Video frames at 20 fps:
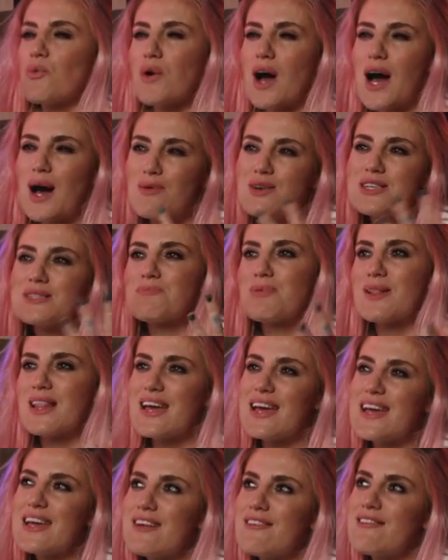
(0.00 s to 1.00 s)
I was
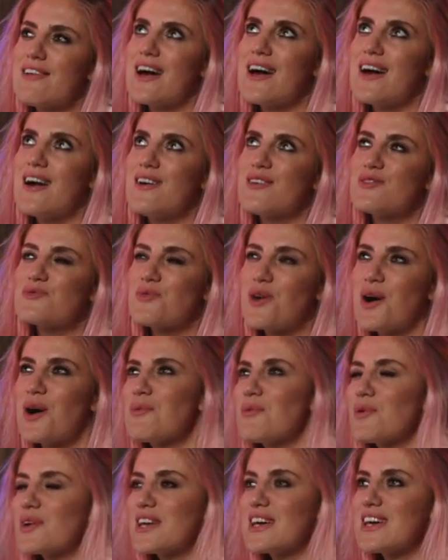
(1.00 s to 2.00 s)
playing around what I
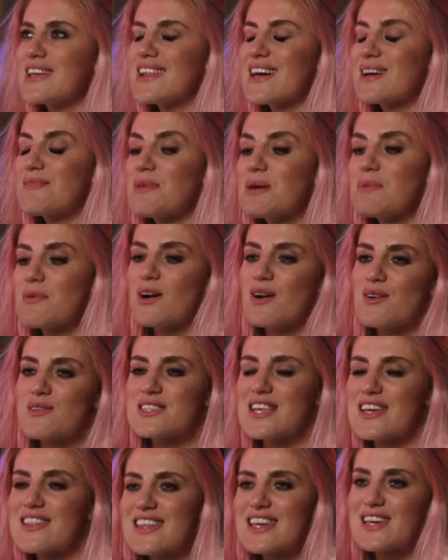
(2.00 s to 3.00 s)
wanted, like maybe I
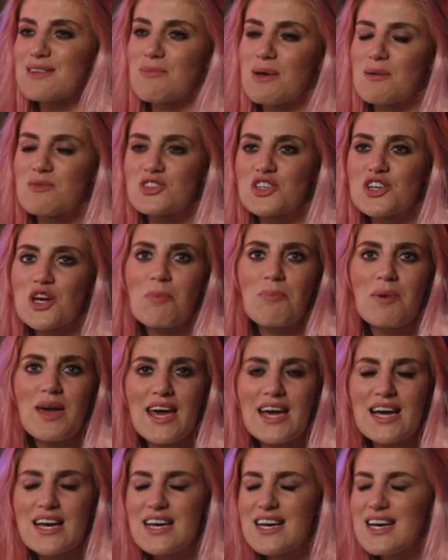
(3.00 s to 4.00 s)
was like thinking maybe I should go
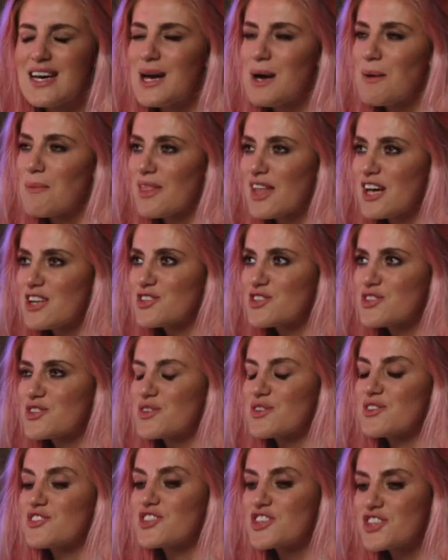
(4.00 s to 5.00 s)
pink, but then I just
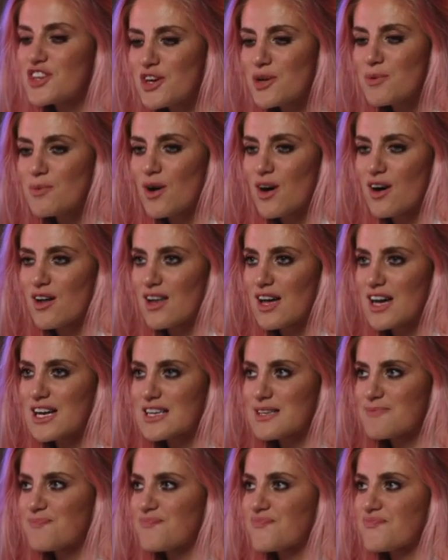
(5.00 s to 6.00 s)
thought, do you know what,
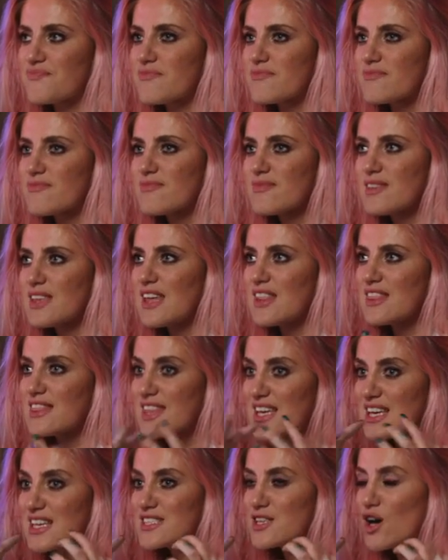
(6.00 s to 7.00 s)
like these